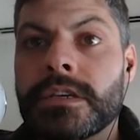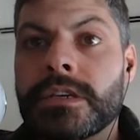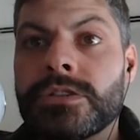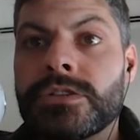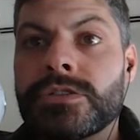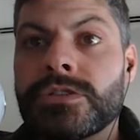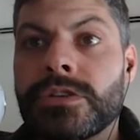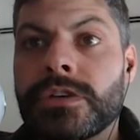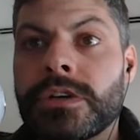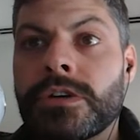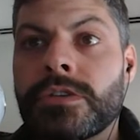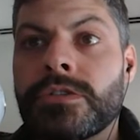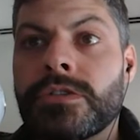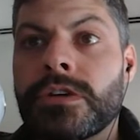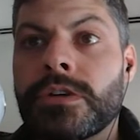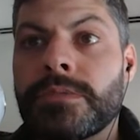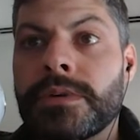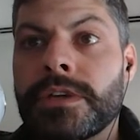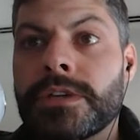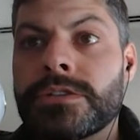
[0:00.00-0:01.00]
enjoying
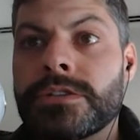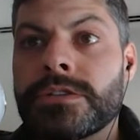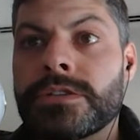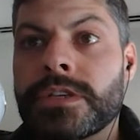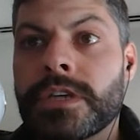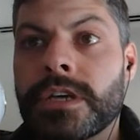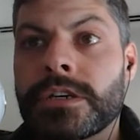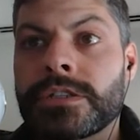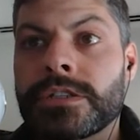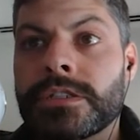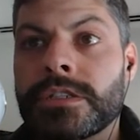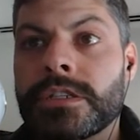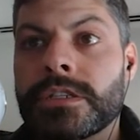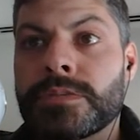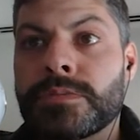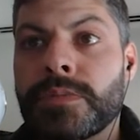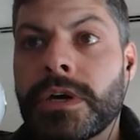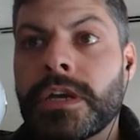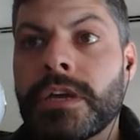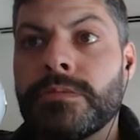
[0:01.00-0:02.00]
quorum intersection
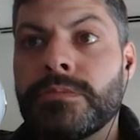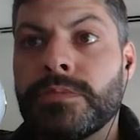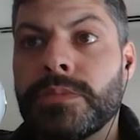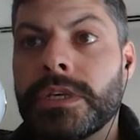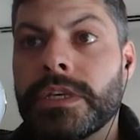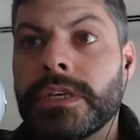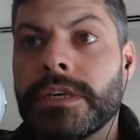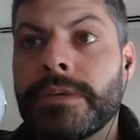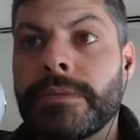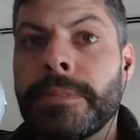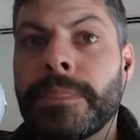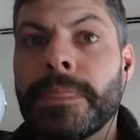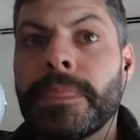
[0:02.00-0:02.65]
despite B,